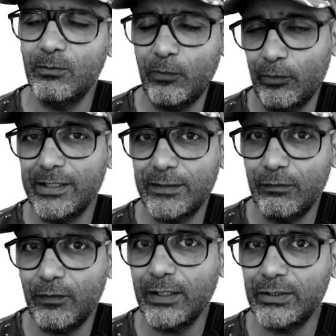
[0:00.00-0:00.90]
it to
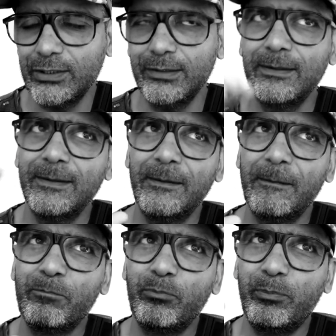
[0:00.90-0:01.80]
function.
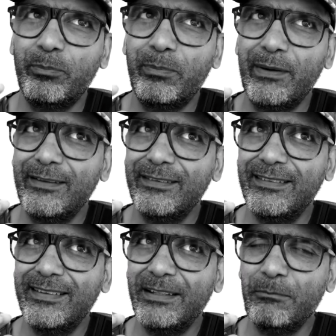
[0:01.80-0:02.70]
But
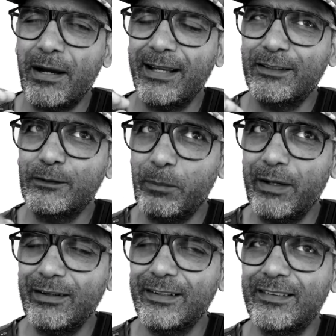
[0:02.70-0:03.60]
in my
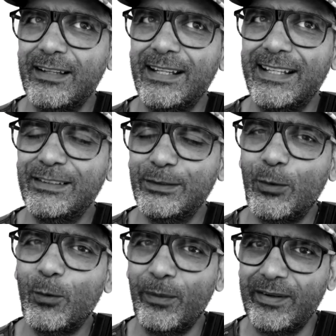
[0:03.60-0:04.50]
experience, that isn't
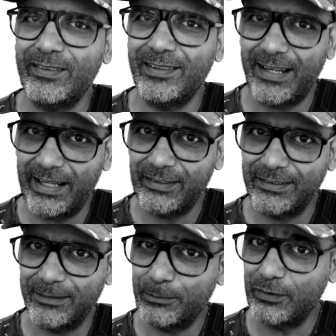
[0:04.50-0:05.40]
always the
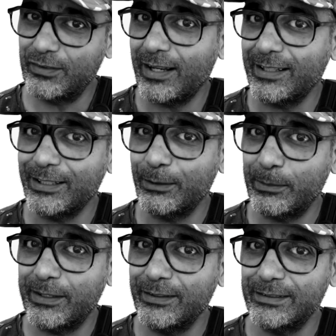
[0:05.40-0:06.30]
case. I'm just telling you,
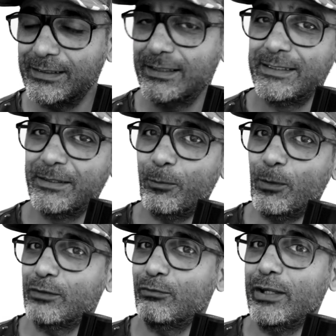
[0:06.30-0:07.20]
because
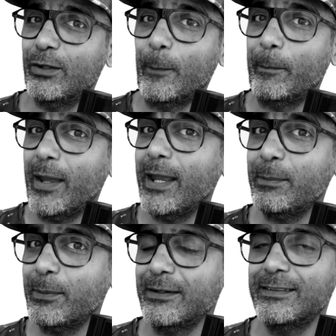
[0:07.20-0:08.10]
what's written on
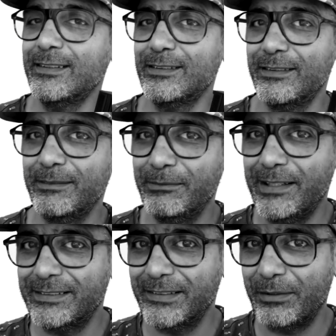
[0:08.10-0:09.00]
paper doesn't
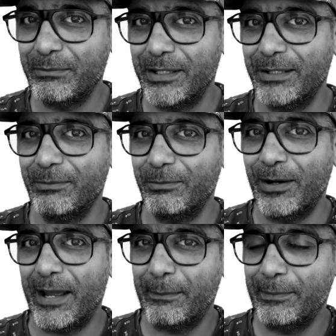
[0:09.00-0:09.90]
necessarily mean
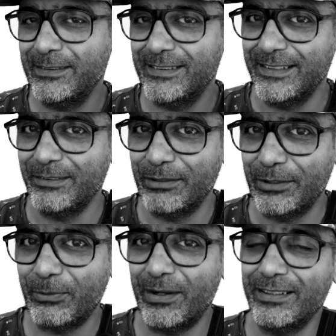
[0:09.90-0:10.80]
what happens in the
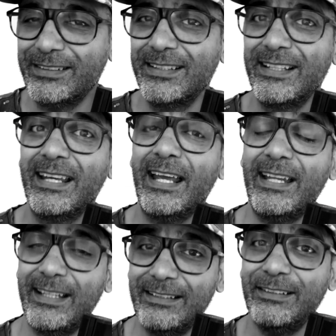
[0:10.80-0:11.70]
real world.
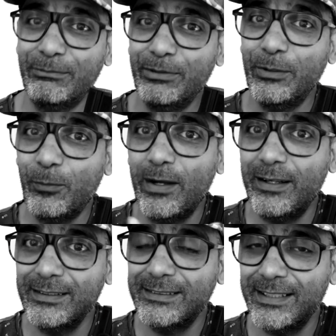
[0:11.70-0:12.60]
And in the real
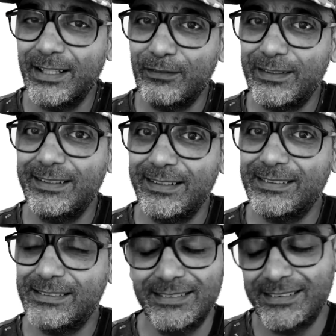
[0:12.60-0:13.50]
world, and I've seen
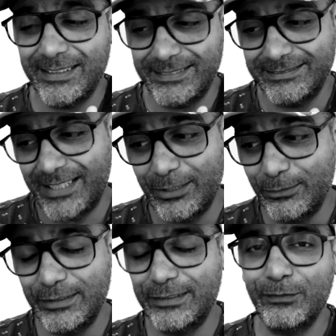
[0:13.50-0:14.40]
this
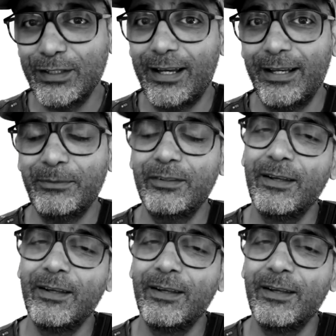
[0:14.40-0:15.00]
hundreds of times,